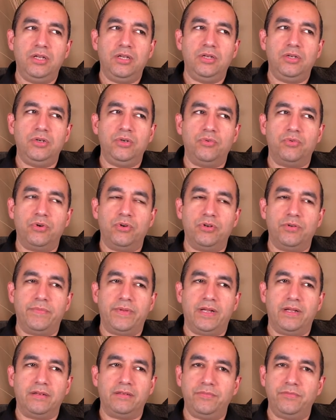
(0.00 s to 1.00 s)
who wrote
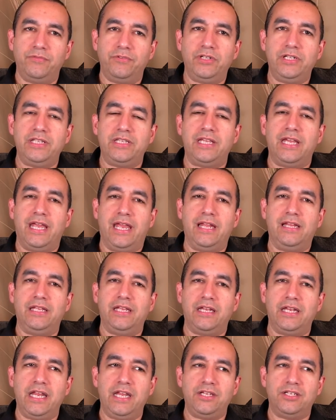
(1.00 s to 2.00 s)
about really the
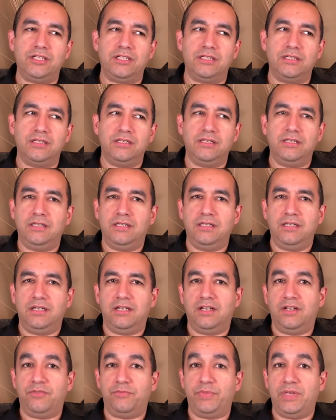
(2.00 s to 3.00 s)
alienation
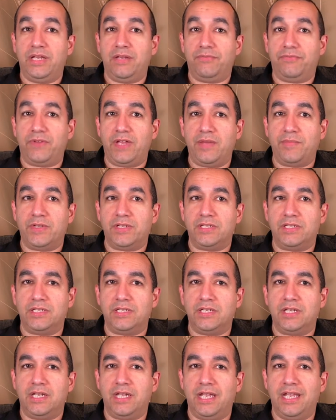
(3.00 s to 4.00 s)
of being famous
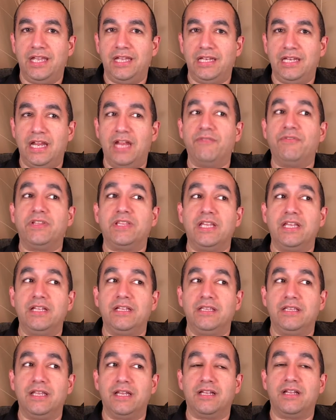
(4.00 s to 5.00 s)
and everything
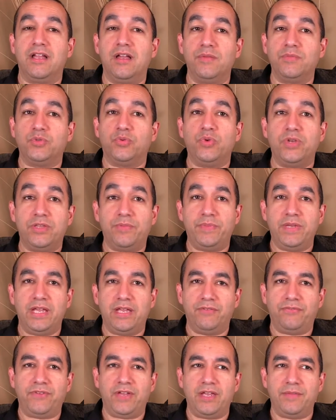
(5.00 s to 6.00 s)
that comes with being
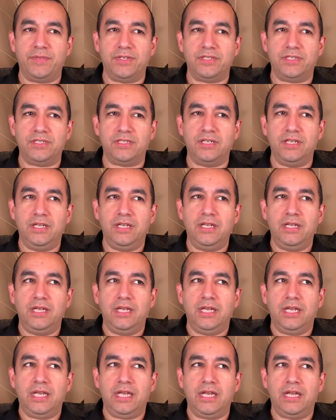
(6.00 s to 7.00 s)
famous.
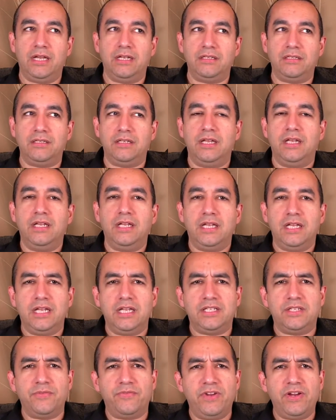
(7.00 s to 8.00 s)
And
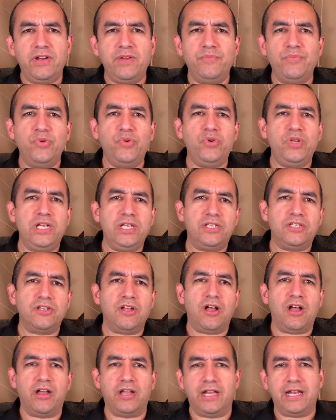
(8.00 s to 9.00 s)
it's a very moody
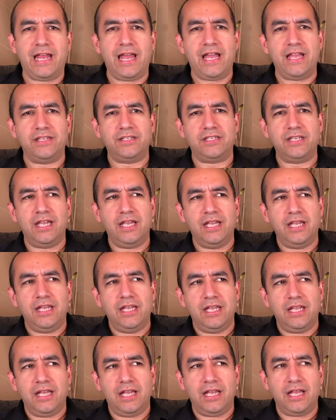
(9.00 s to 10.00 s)
song. It has
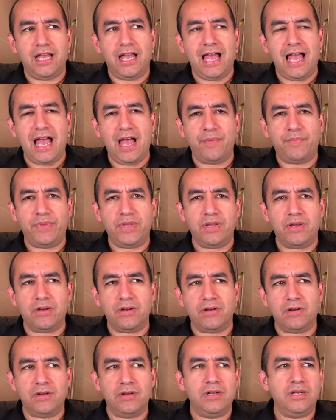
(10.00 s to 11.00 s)
a
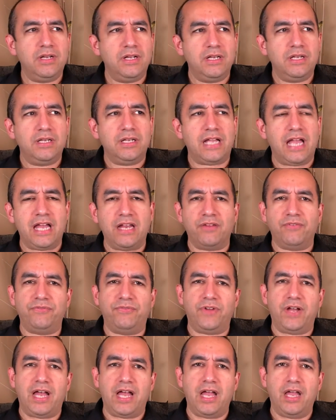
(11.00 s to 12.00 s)
happier kind of
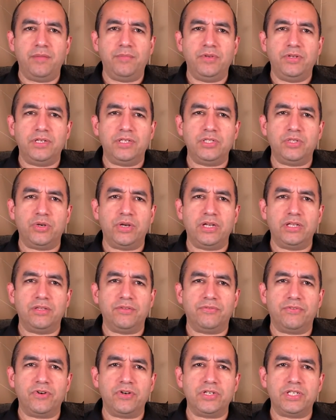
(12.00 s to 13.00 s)
vibe during the
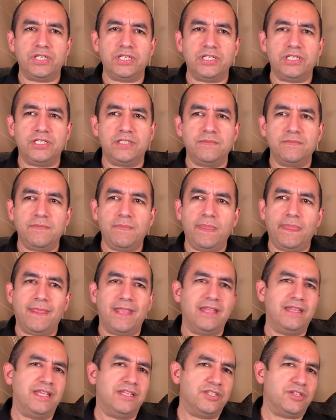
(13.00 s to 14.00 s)
verses,
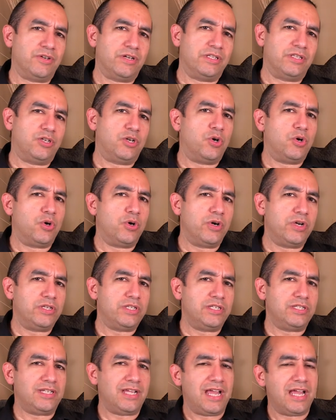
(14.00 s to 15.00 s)
and then during the chorus,
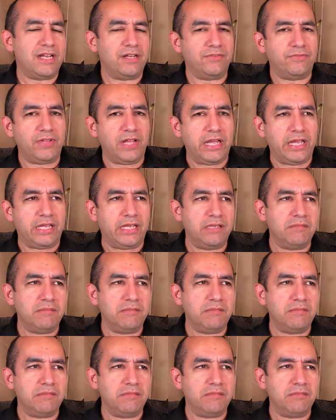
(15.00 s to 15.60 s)
it's kind of like